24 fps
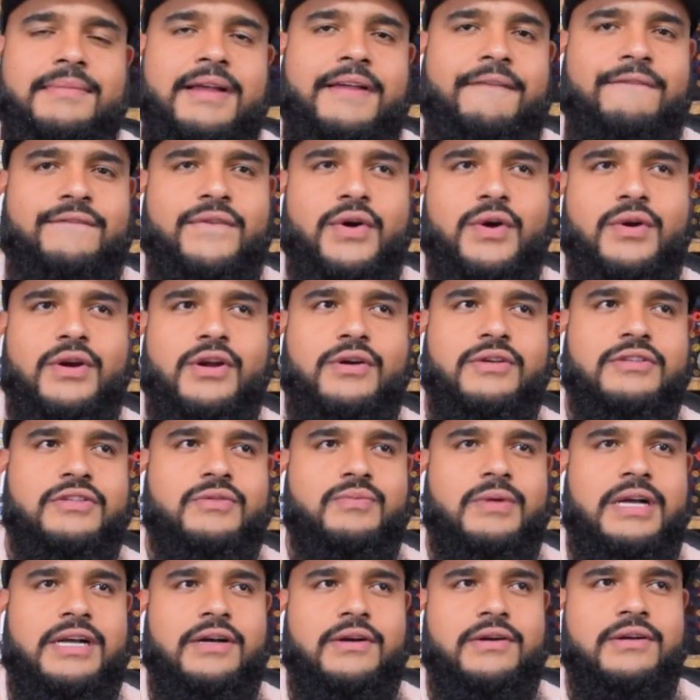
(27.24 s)
my photos.
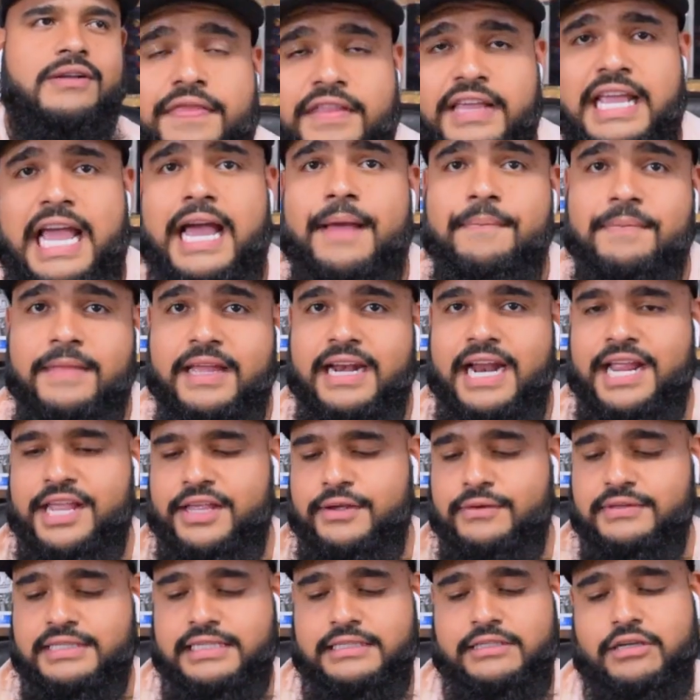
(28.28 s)
Well, the app that I
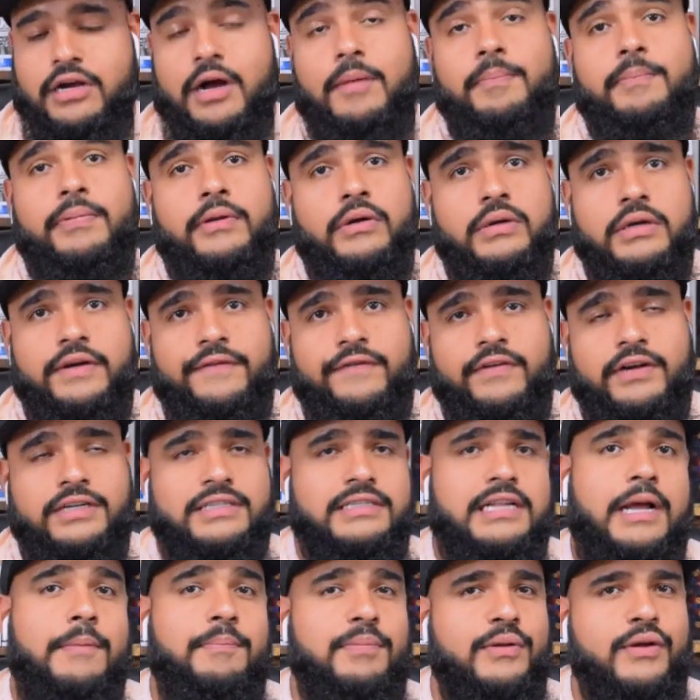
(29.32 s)
use is called Plotaverse.
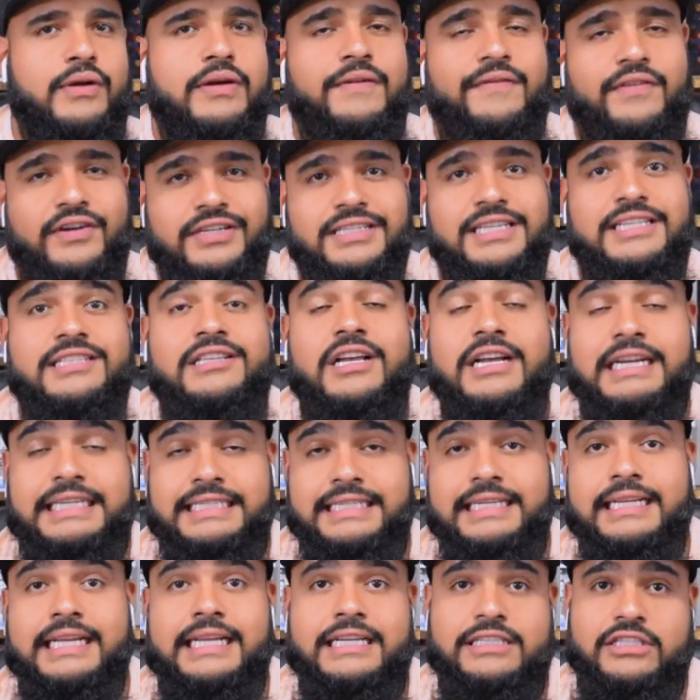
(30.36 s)
Now Plotaverse is
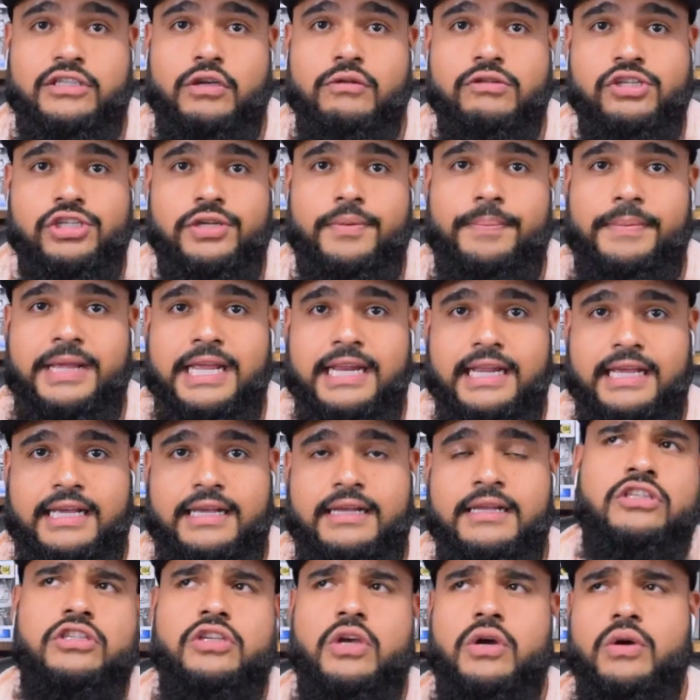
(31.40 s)
actually a social
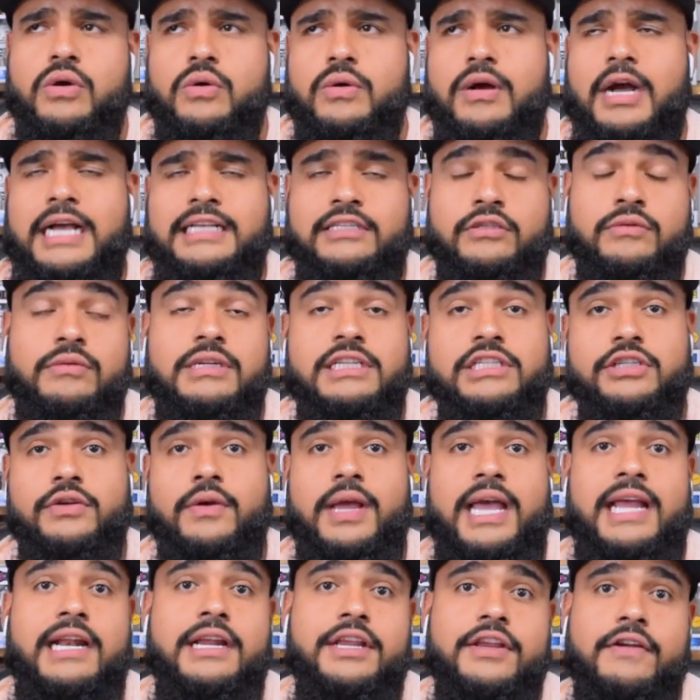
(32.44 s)
media. So as soon as you
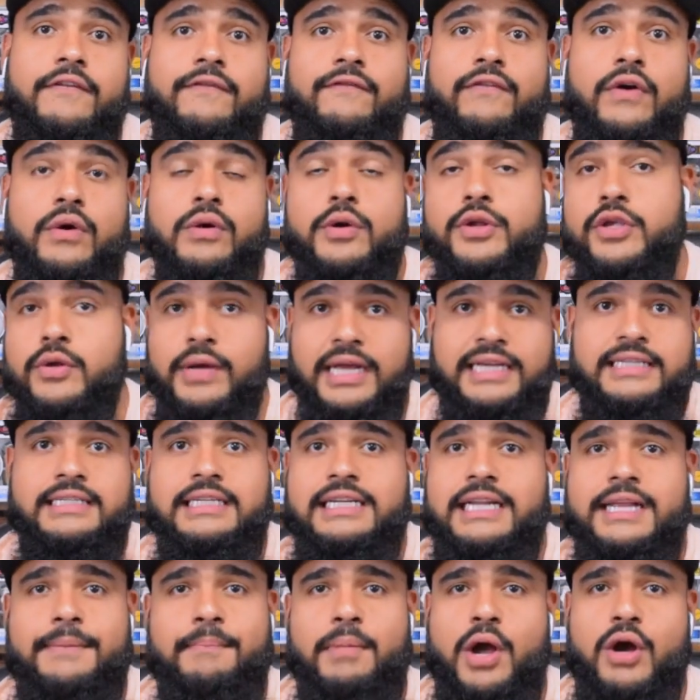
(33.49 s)
edit your photo, you
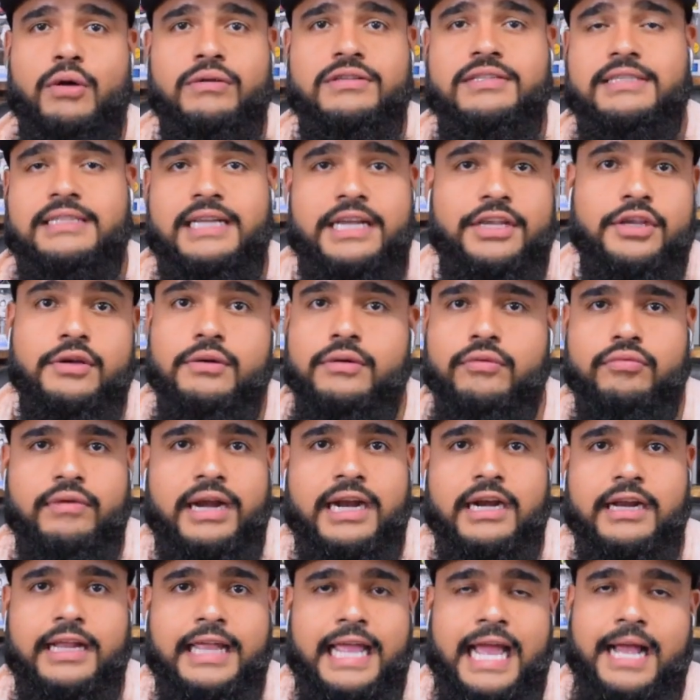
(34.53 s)
actually post it. You could
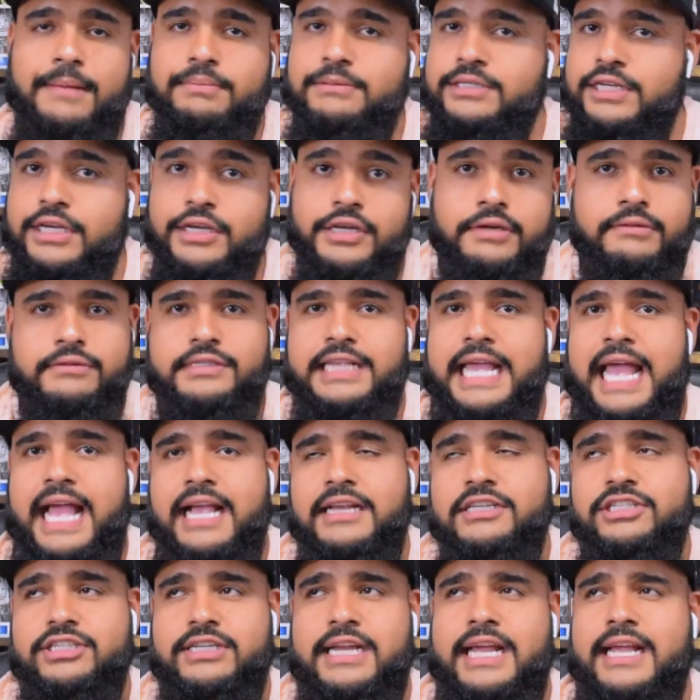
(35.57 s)
write a caption, use
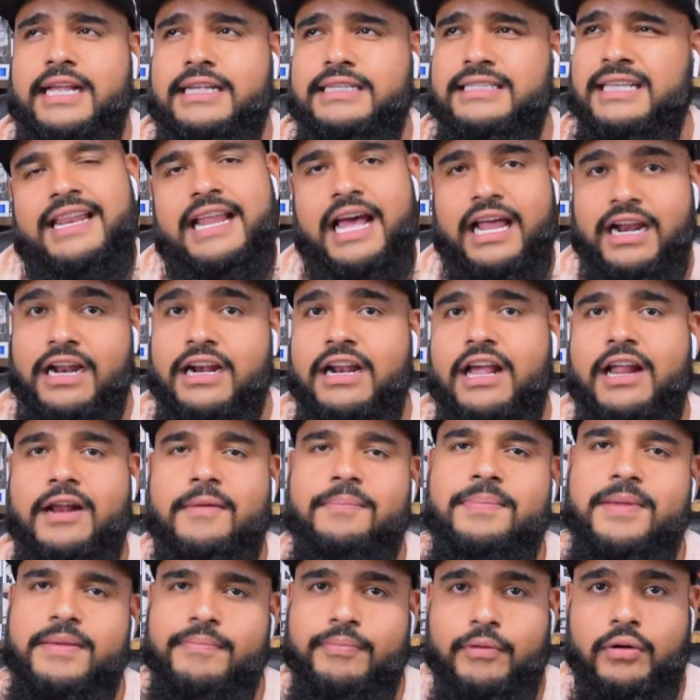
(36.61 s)
hashtags. Not a lot
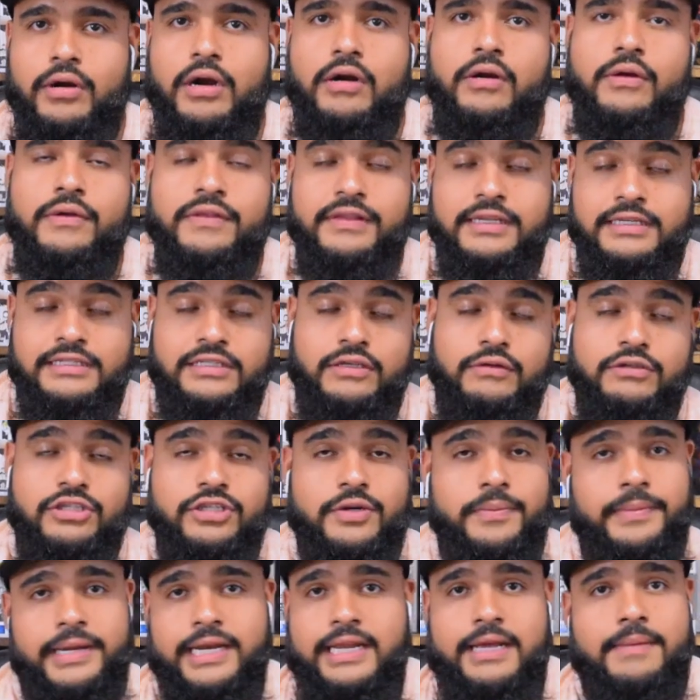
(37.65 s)
of people are on this
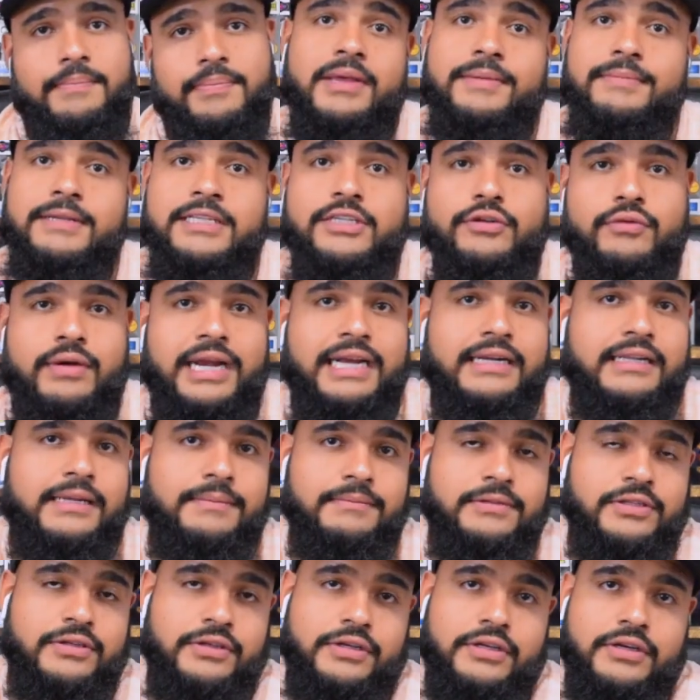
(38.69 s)
social media, but maybe direct
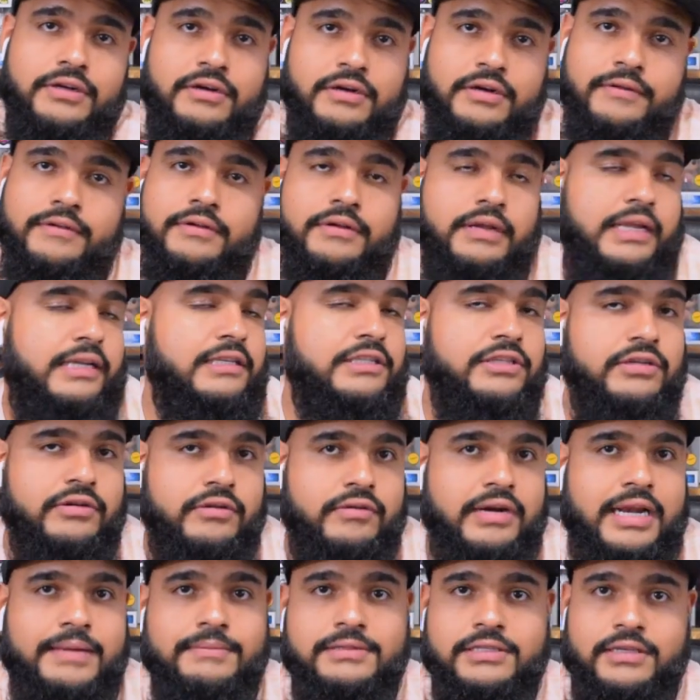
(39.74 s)
them to your
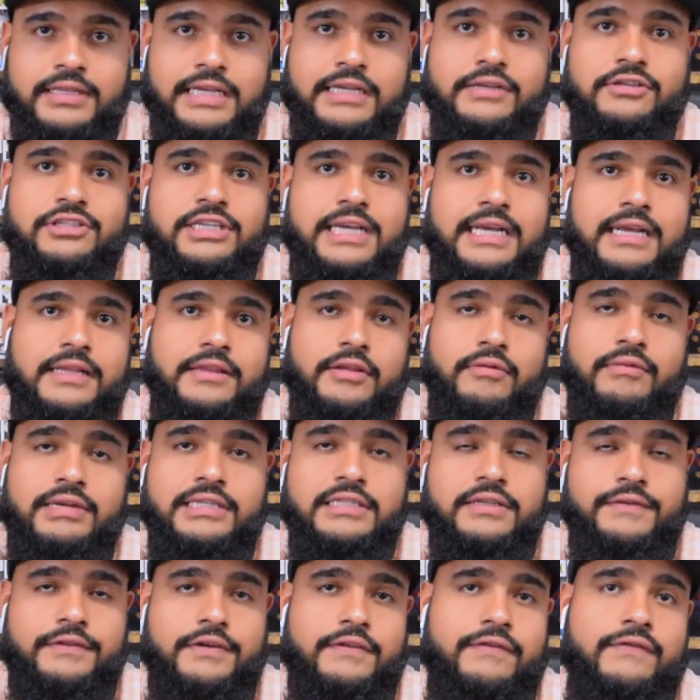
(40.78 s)
Instagram so they could check out the
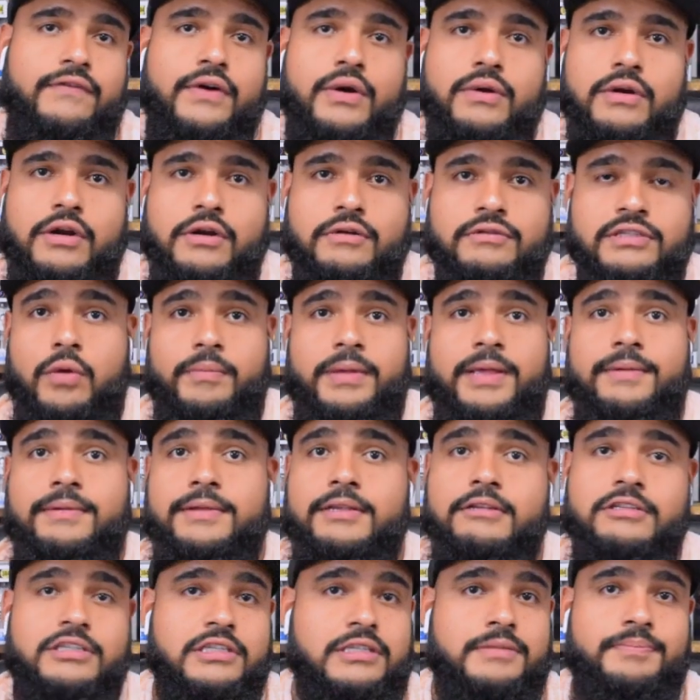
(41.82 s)
rest of your photos, or maybe
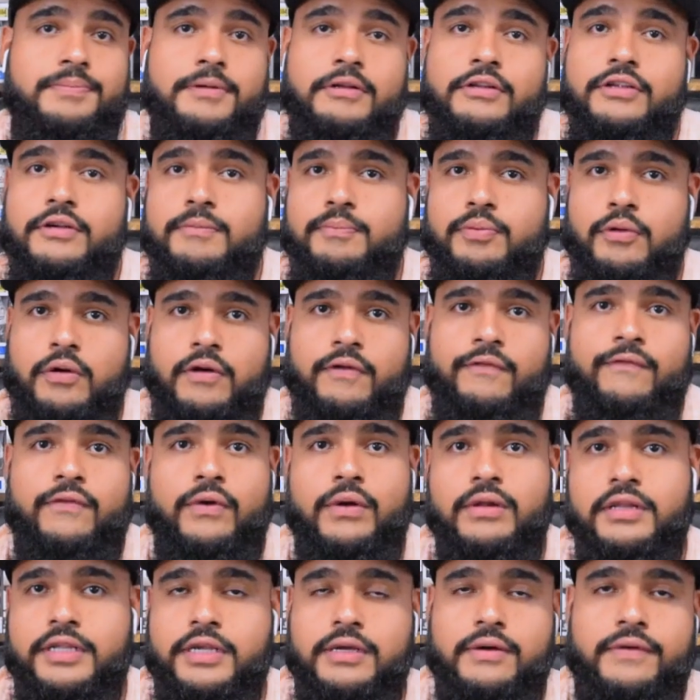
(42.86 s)
you just build your
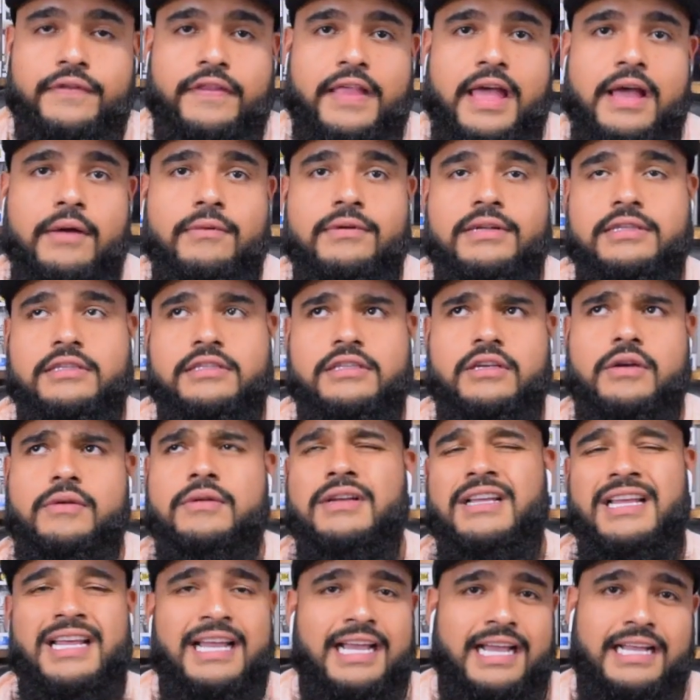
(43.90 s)
portfolio on that one.
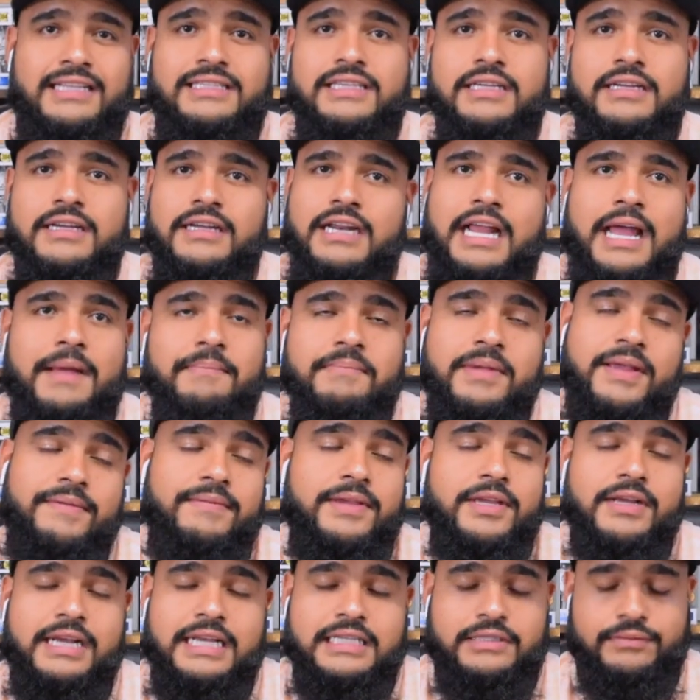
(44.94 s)
So it's a good app.
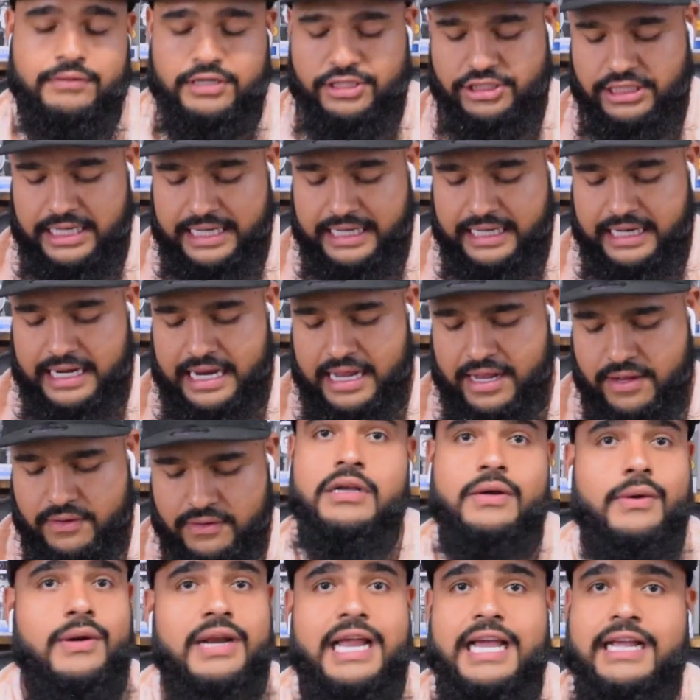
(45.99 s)
Maybe you guys want to check it
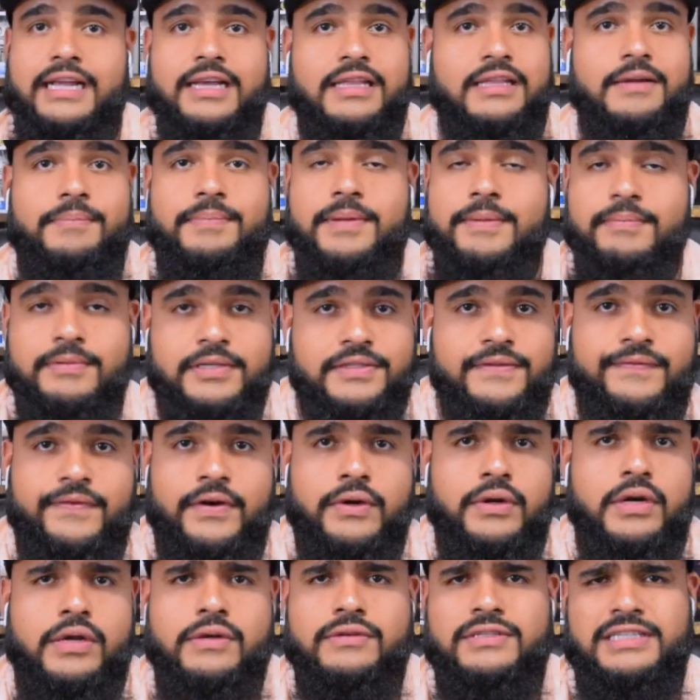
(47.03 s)
out, go like other people's
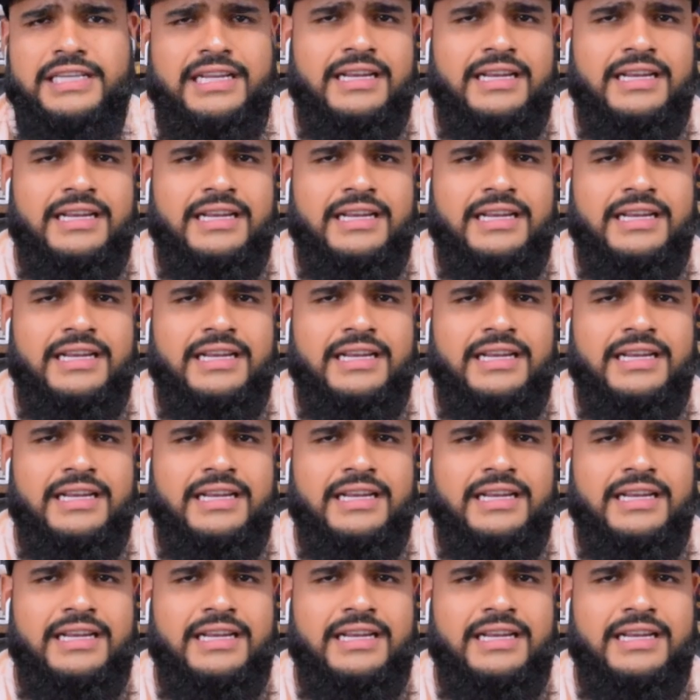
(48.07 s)
photos.